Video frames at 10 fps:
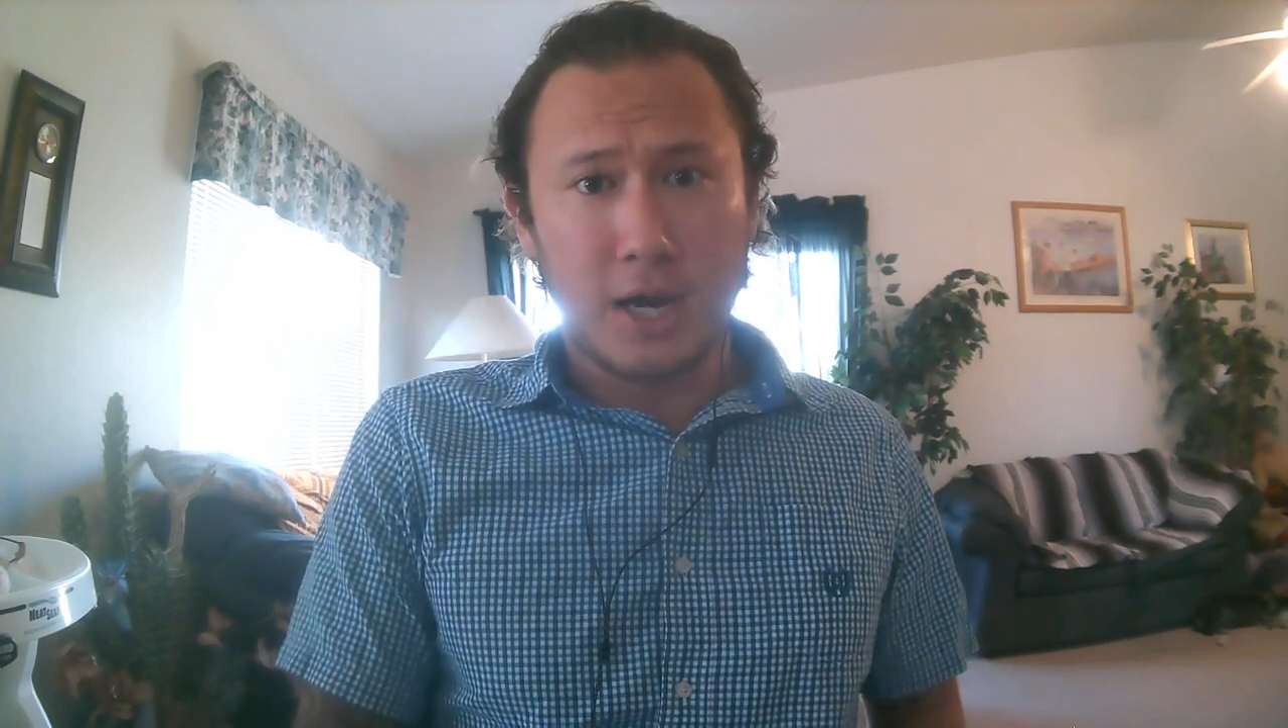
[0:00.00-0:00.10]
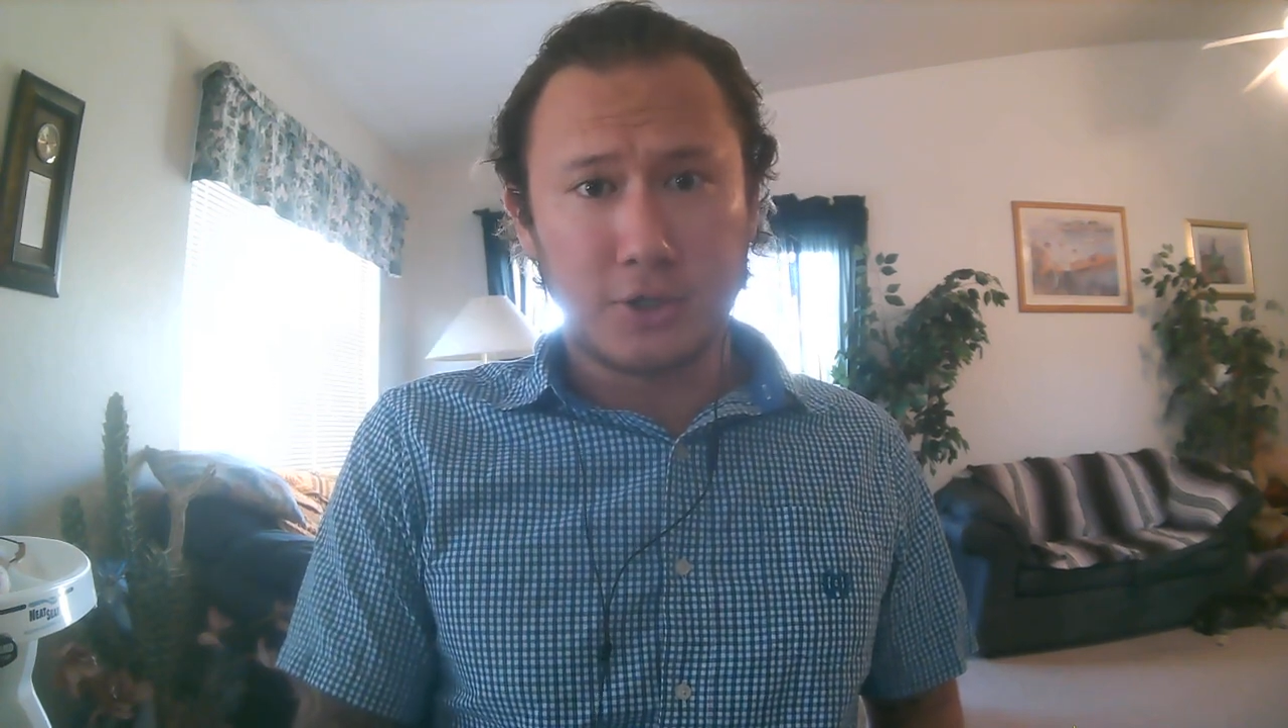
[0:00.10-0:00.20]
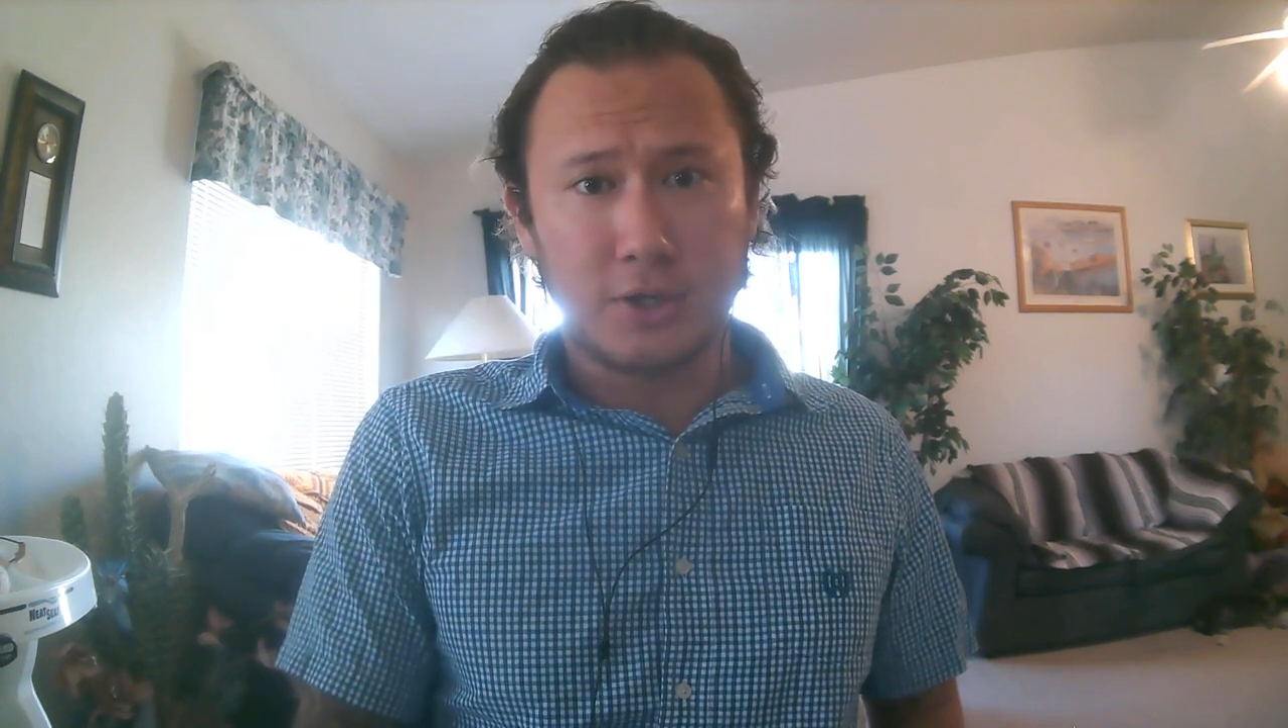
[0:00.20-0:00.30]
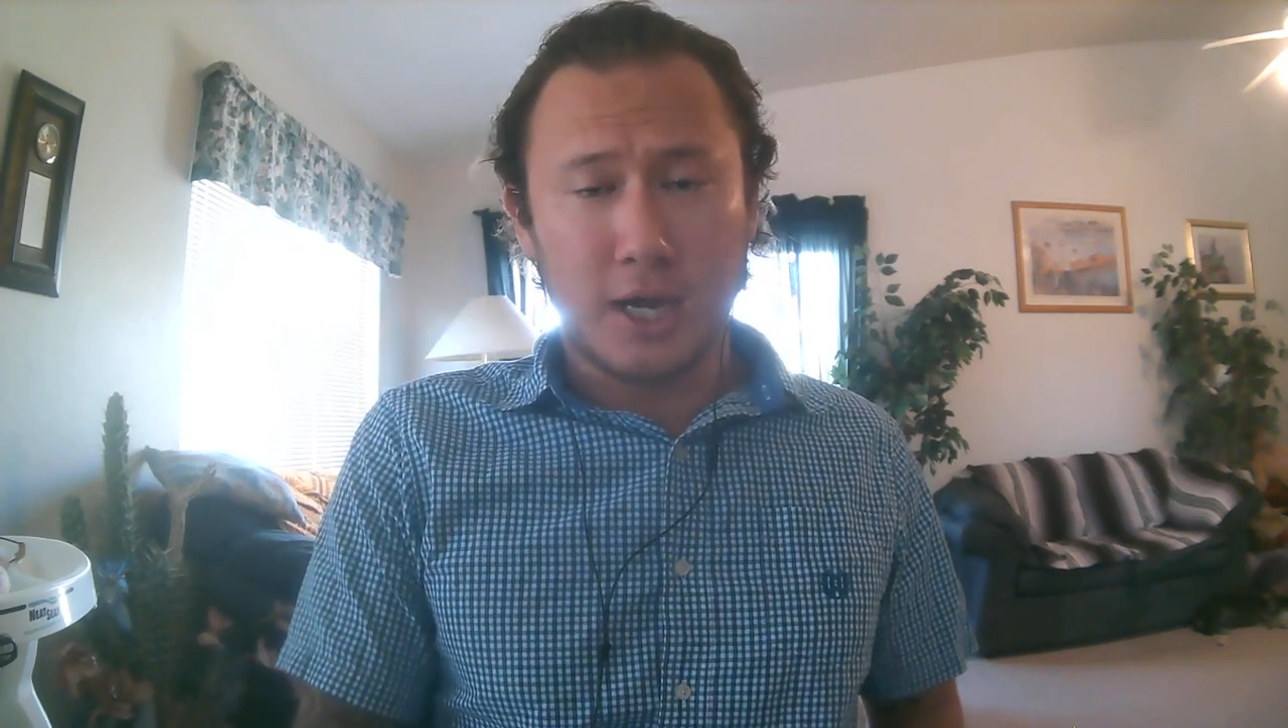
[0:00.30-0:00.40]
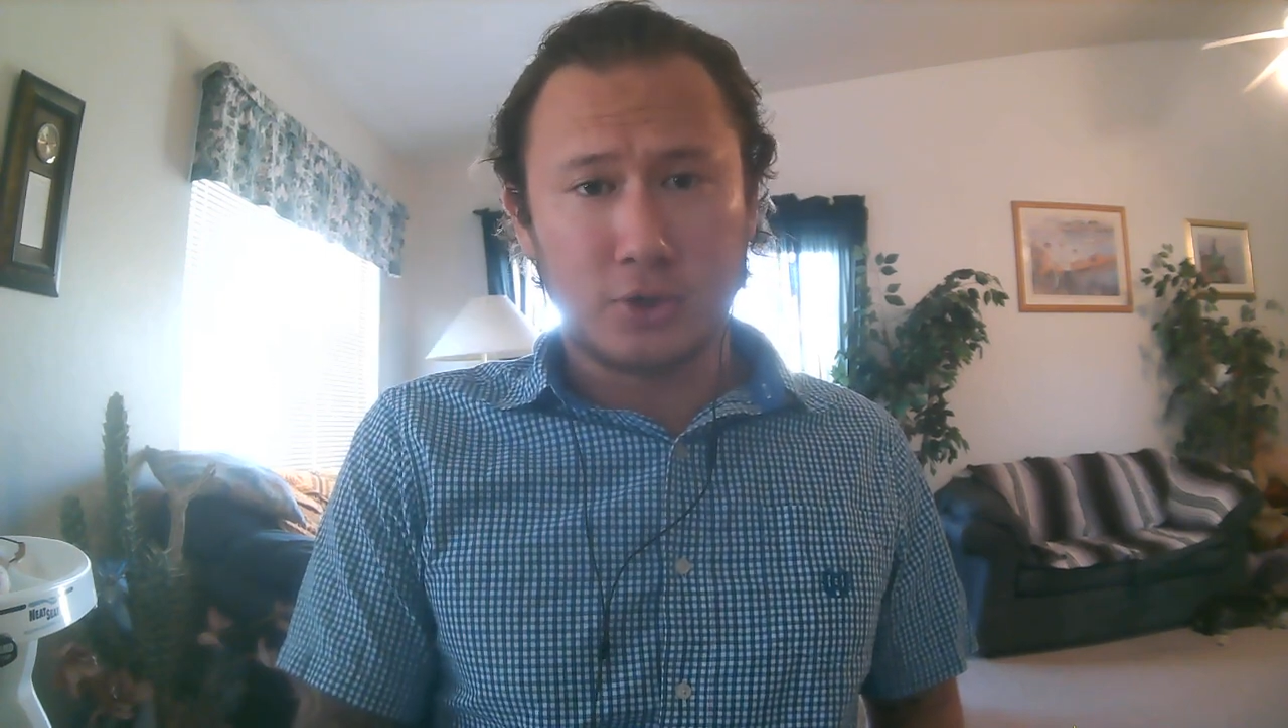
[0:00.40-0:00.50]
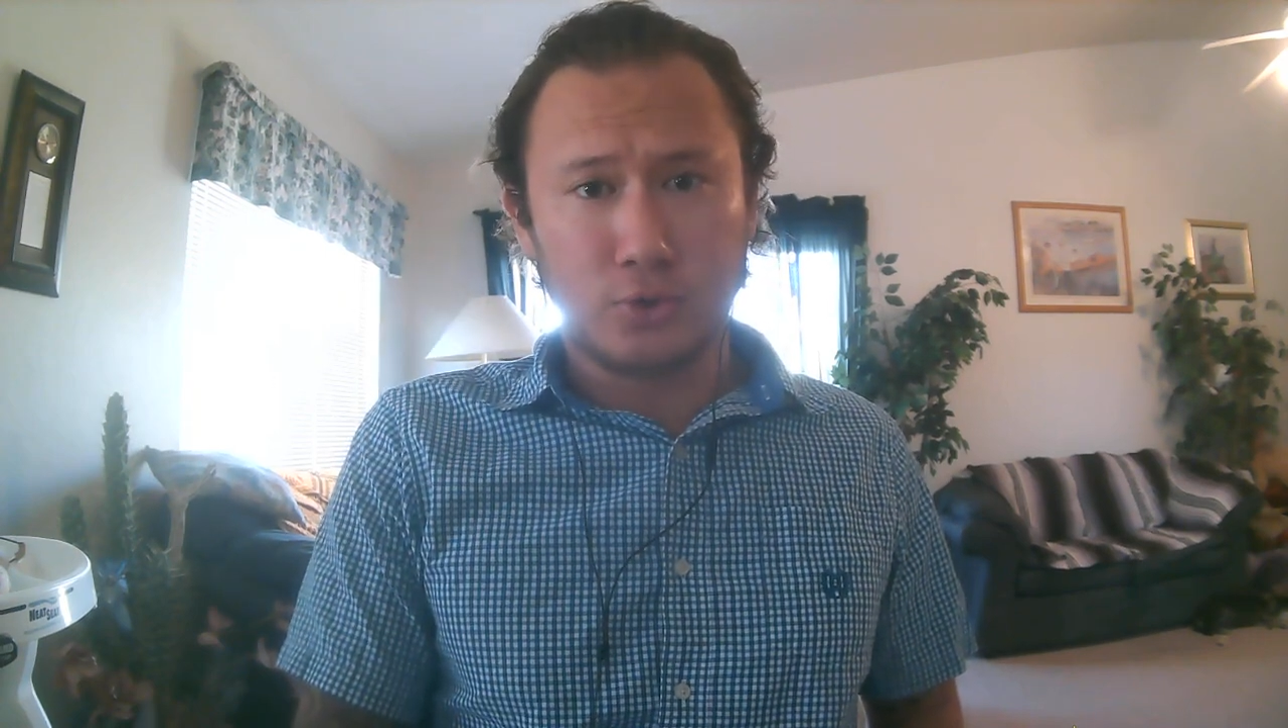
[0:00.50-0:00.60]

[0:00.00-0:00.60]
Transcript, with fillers: actually had